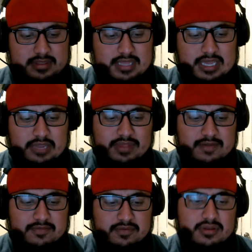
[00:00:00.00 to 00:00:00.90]
I always
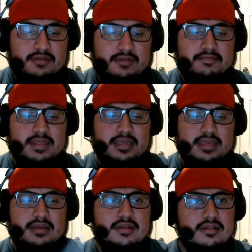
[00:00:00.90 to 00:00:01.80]
have a
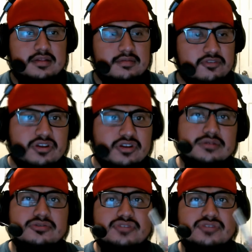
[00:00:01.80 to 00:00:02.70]

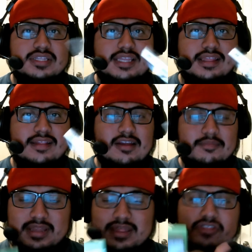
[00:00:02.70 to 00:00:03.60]
struggle trying to take these out
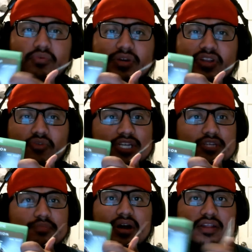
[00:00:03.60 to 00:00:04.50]
I don't want to scratch the
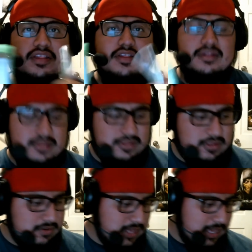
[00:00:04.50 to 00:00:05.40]
box. So
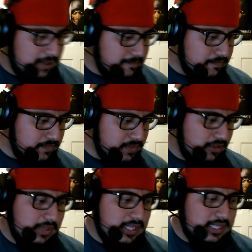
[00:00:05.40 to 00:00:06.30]
yeah, so
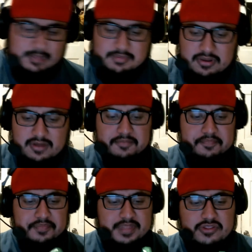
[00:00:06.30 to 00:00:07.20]
we got the tape off.
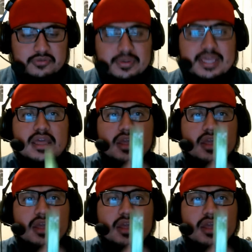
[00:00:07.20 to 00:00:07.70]
Let's do it.